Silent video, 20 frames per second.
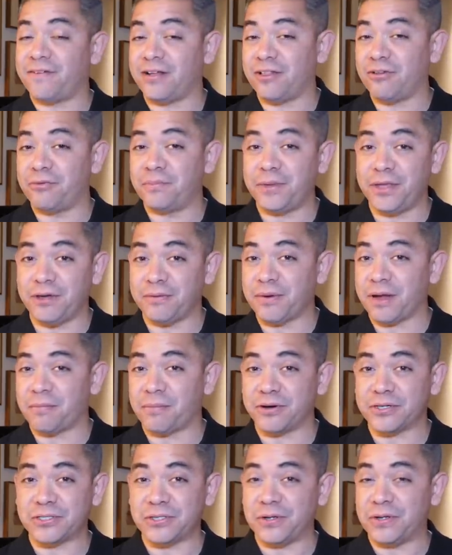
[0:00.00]
follow me on my
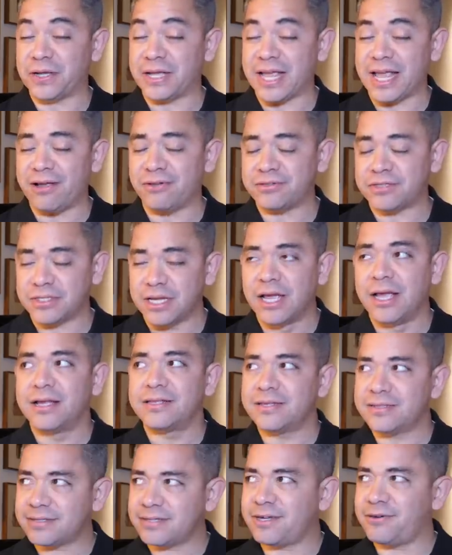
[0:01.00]
personal accounts
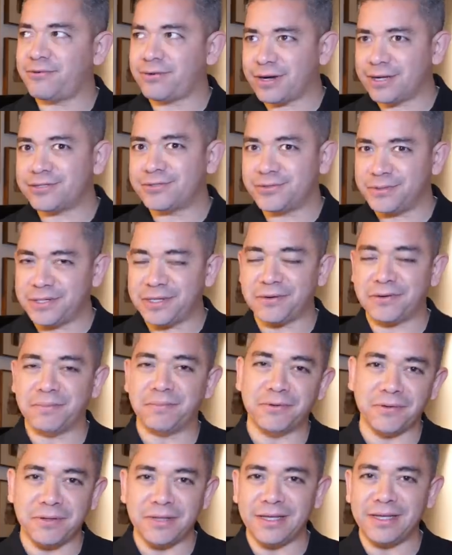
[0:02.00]
to see what I do here
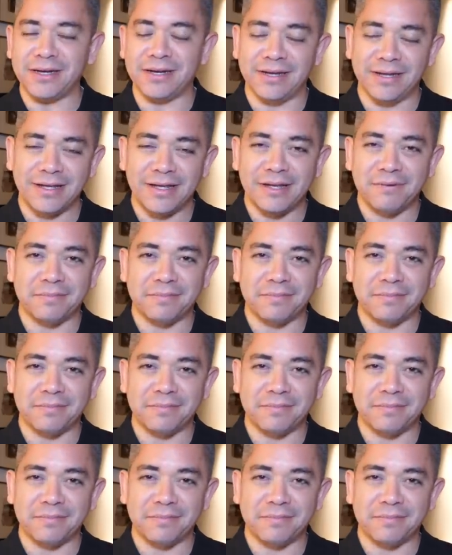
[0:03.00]
in Berlin.